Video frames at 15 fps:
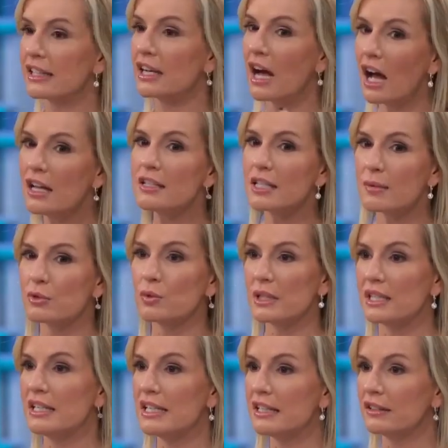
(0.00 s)
Good. The concept
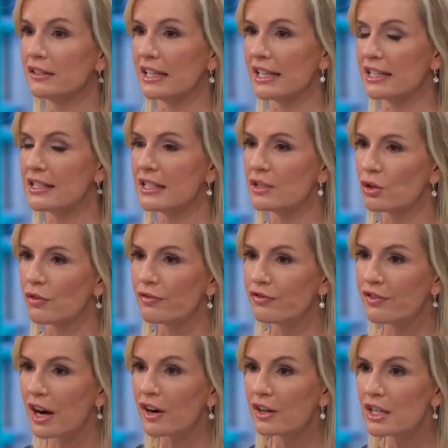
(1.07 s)
with needling is these are
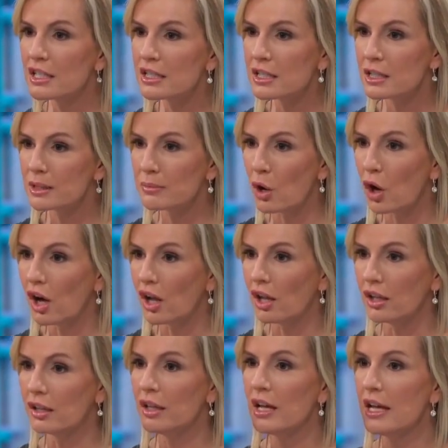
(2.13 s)
very
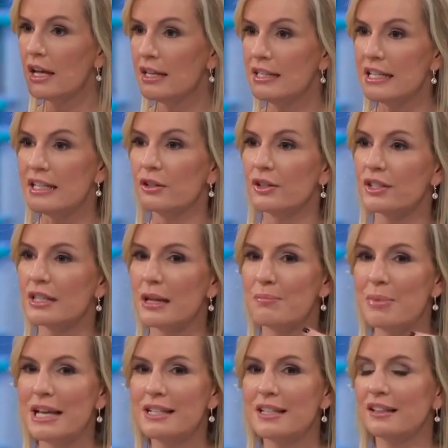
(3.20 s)
small needles
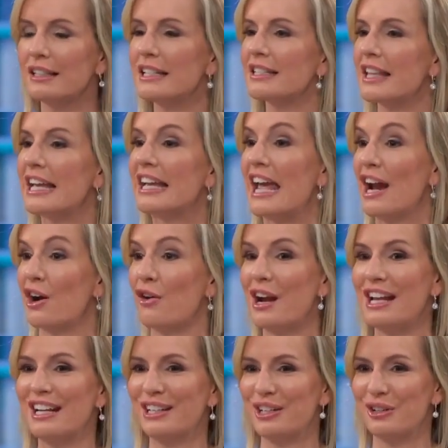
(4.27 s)
that basically it's like
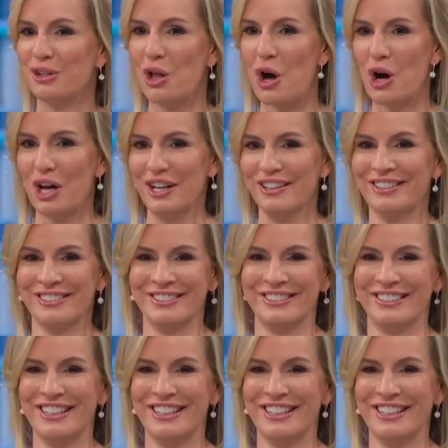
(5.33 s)
aerating your lawn.